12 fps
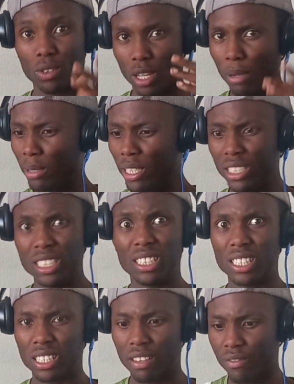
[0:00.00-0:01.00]
I'm only
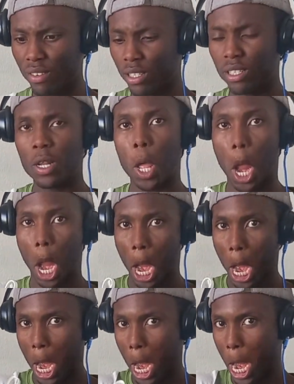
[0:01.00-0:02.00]
7.
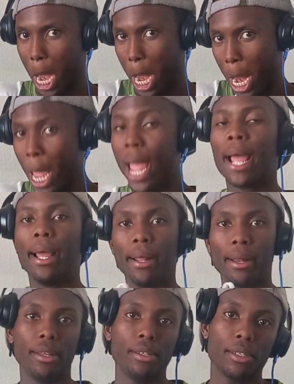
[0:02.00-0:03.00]

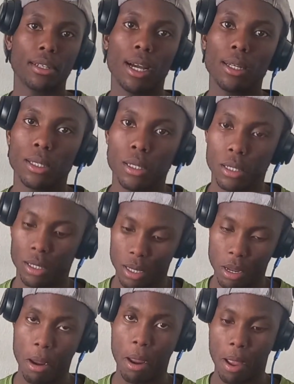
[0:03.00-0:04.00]
Ladies' cuts.
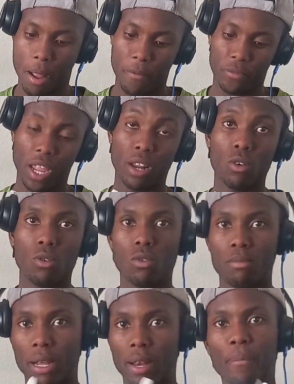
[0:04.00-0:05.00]
Yeah, I
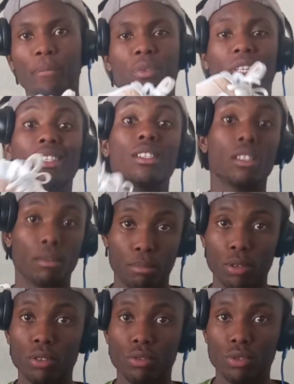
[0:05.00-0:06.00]
know. This is a
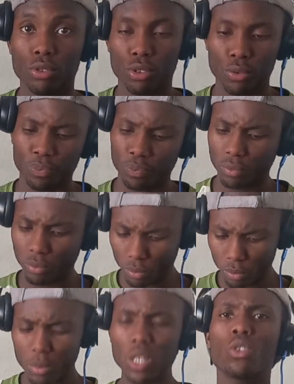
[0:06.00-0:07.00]
beautiful shoe.
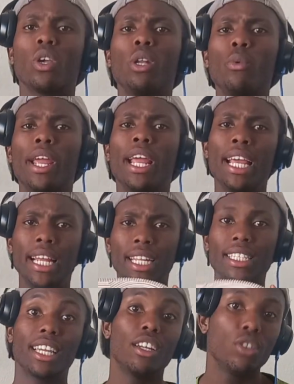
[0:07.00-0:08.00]
So anyway,
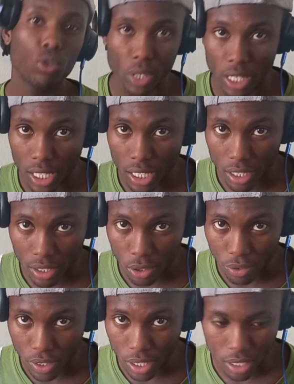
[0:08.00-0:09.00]
let's get into the details
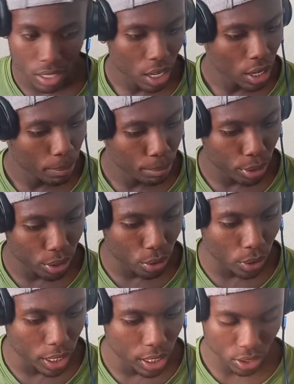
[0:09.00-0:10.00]
of this. Pretty
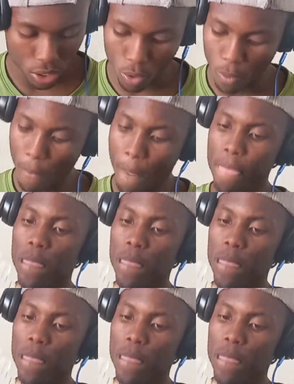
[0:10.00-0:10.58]
quick. So